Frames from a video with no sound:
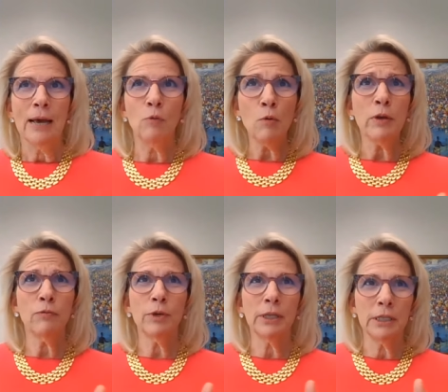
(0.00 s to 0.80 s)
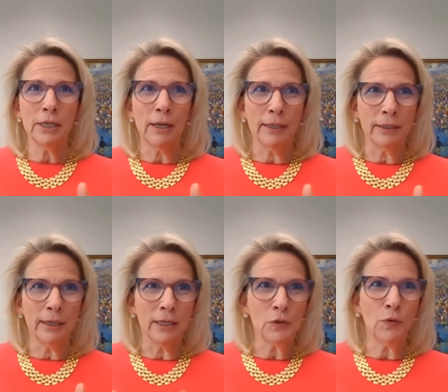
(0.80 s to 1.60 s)
And what we've really
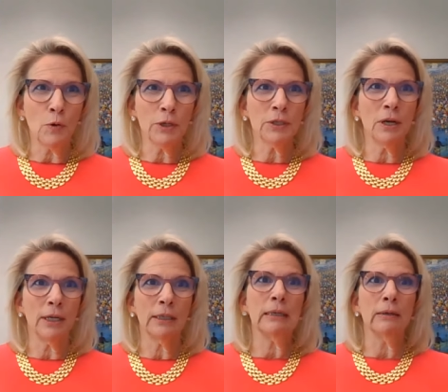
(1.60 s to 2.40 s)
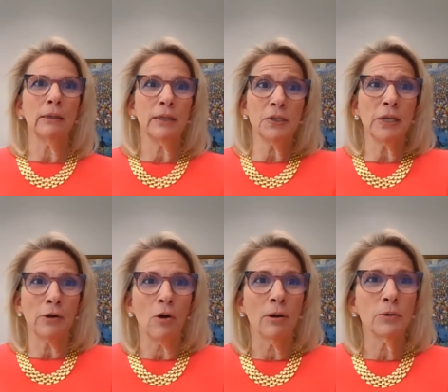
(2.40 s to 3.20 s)
done is focus on
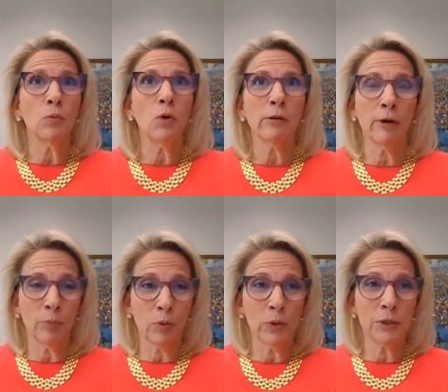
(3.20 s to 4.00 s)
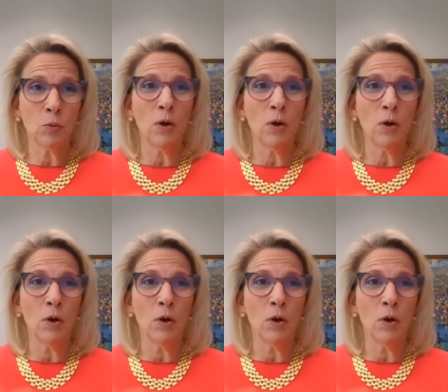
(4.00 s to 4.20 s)
listening hard to what our employees